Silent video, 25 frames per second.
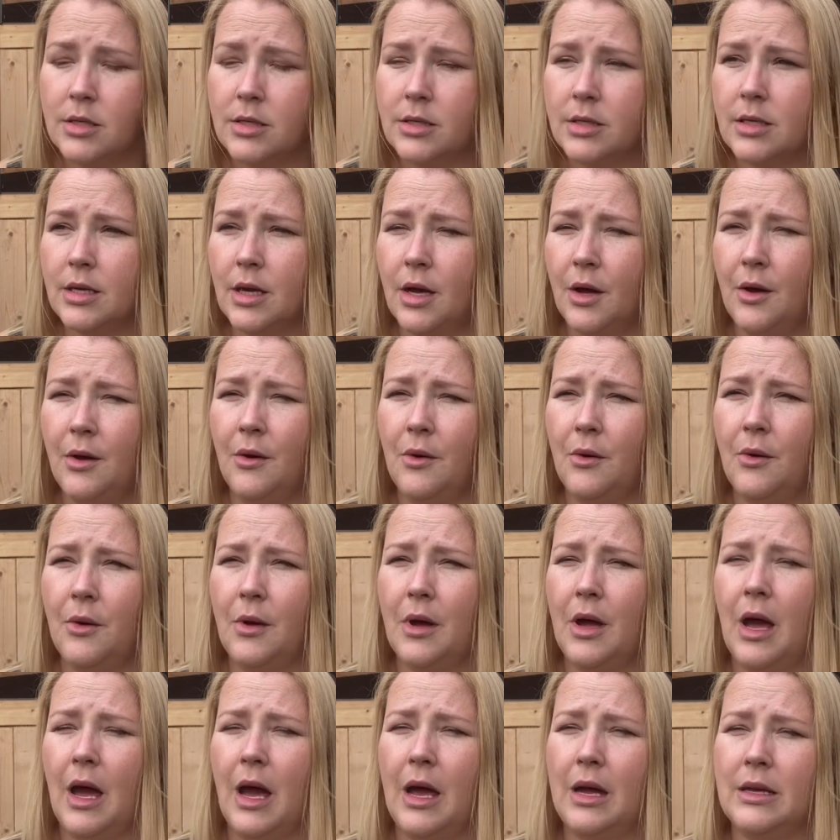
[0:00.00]

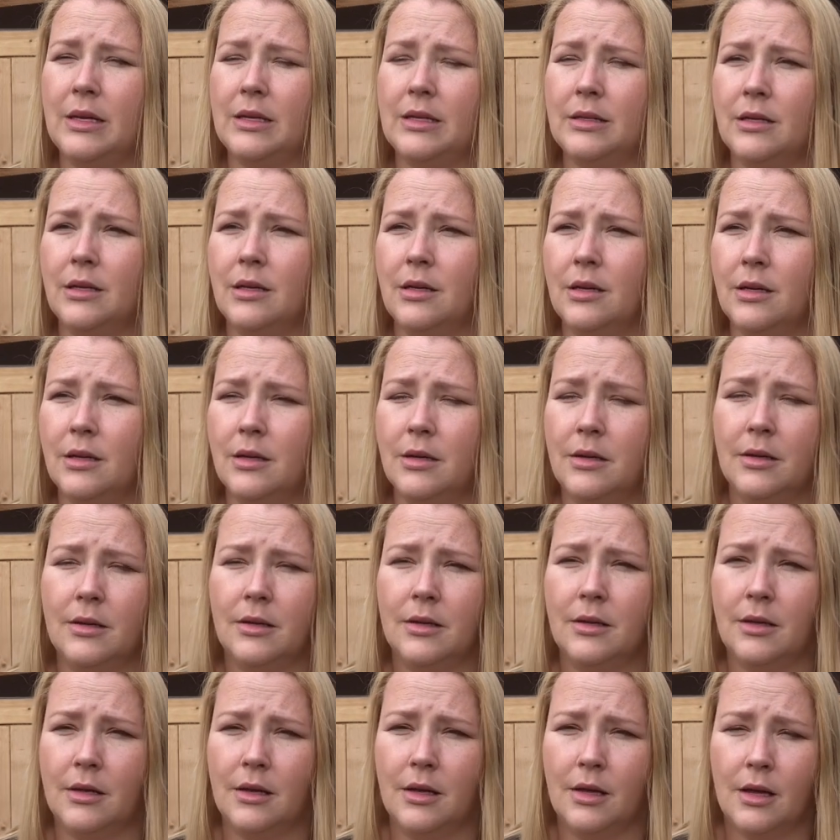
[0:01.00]
So I
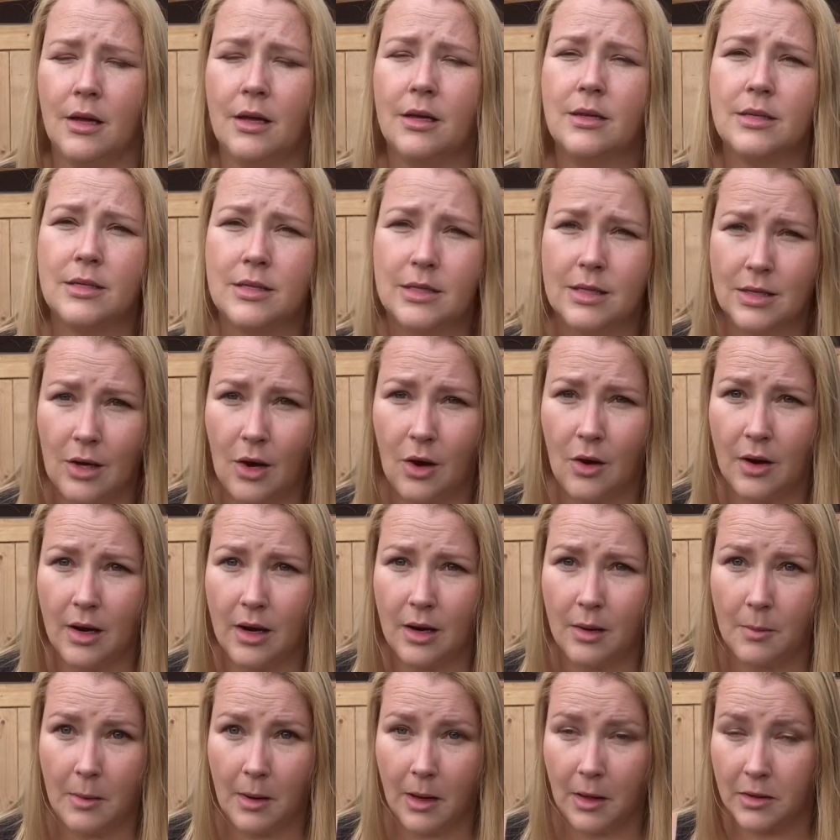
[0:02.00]

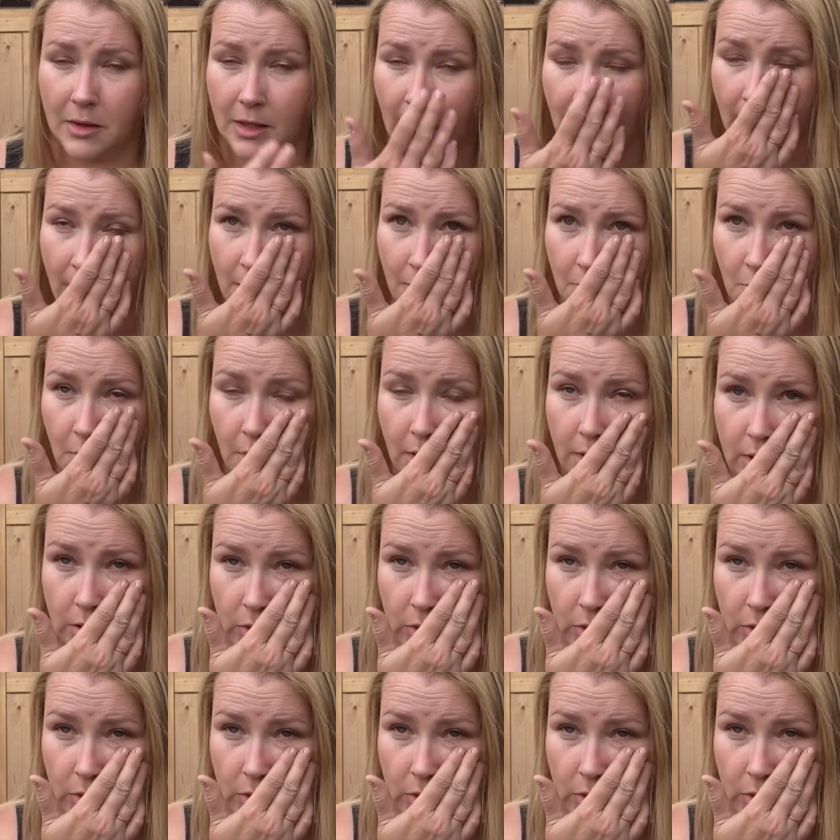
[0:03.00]
sorry about that. My